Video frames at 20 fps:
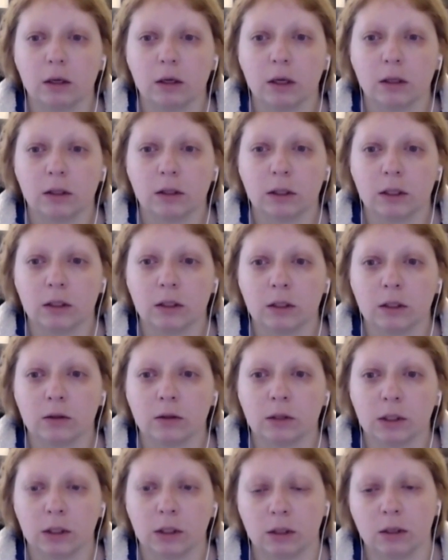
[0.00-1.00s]
It's easier
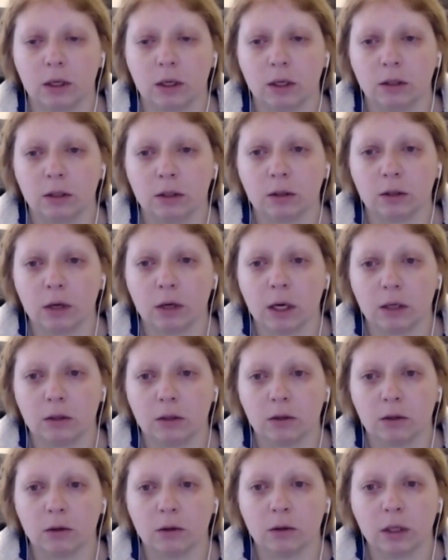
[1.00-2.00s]
to integrate
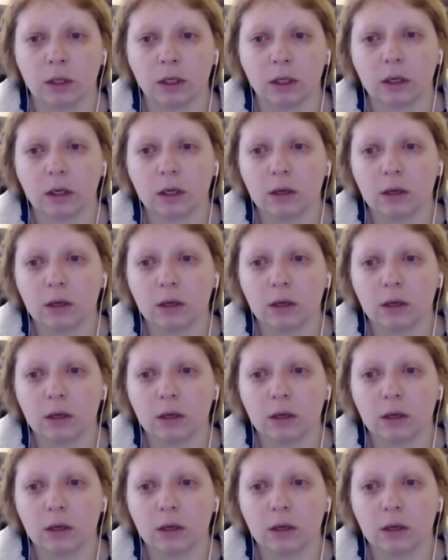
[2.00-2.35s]
Neuralink